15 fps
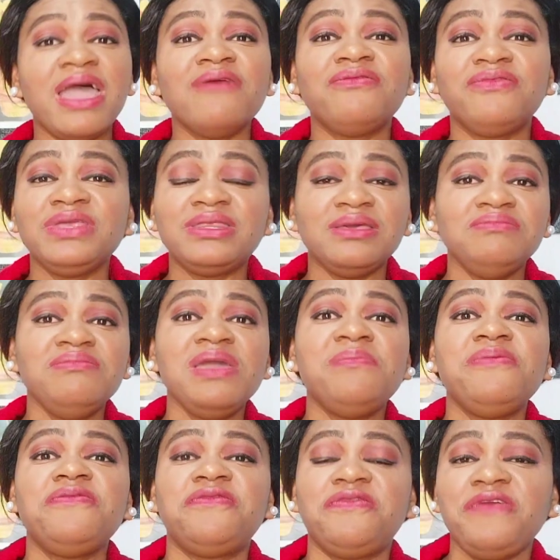Everything may
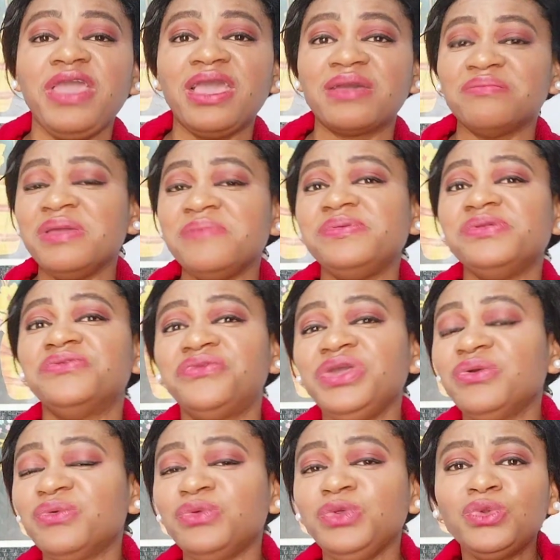be fake, may be
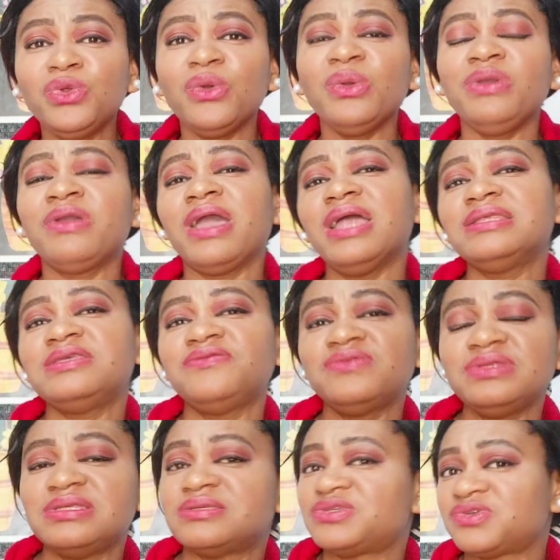real. You can't
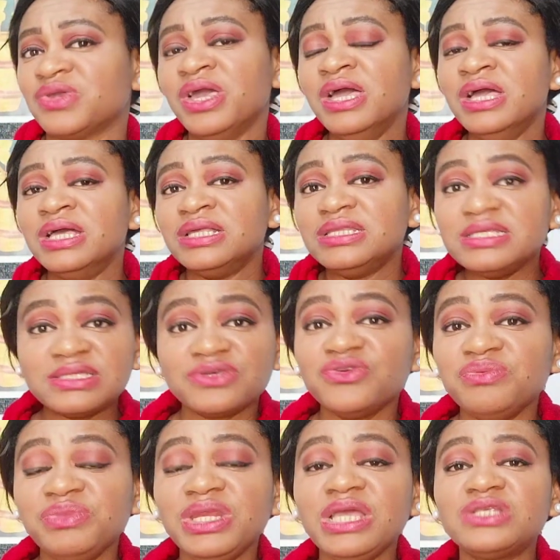even
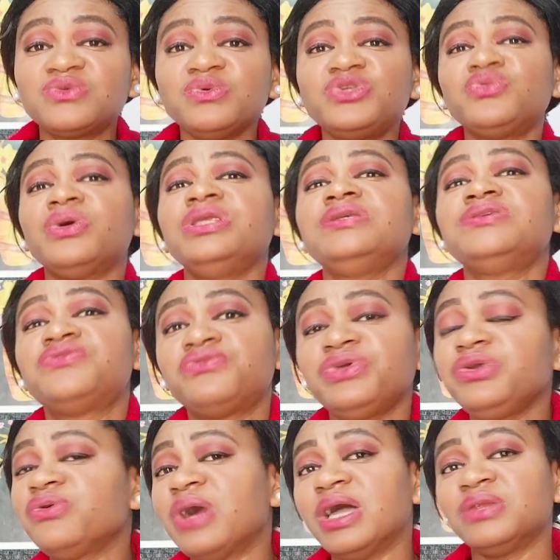discriminate which one is
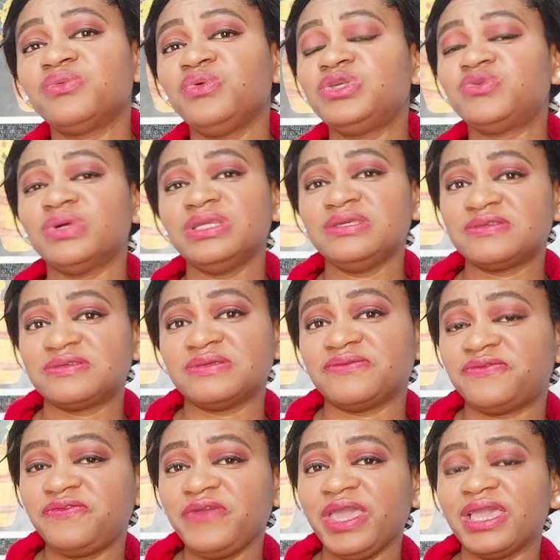real and which one is
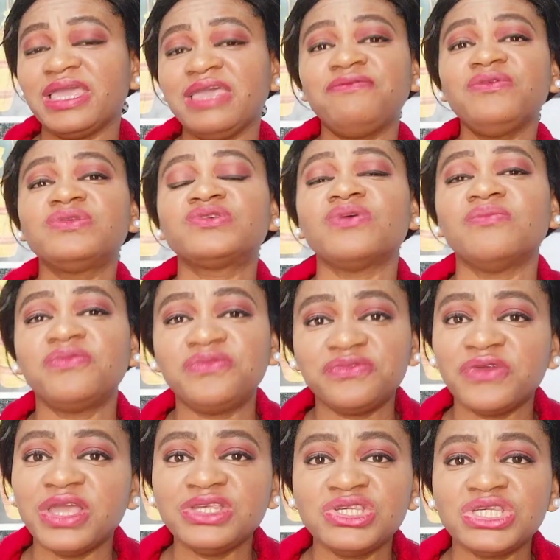fake. Even some
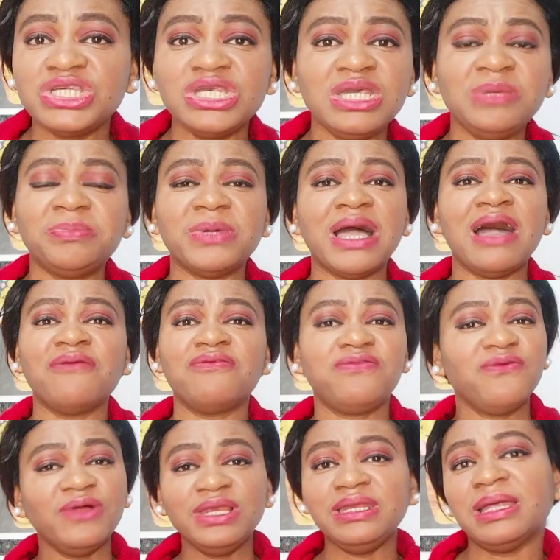friendship are
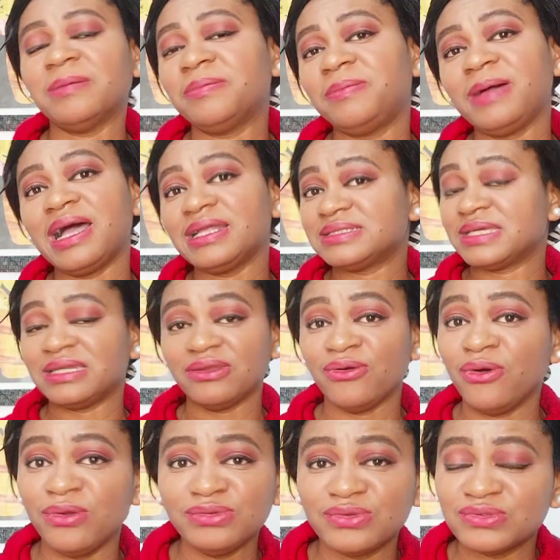falling apart and
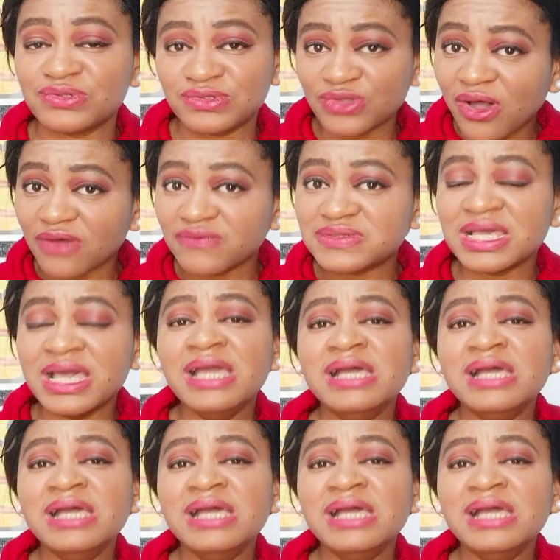all those stuffs.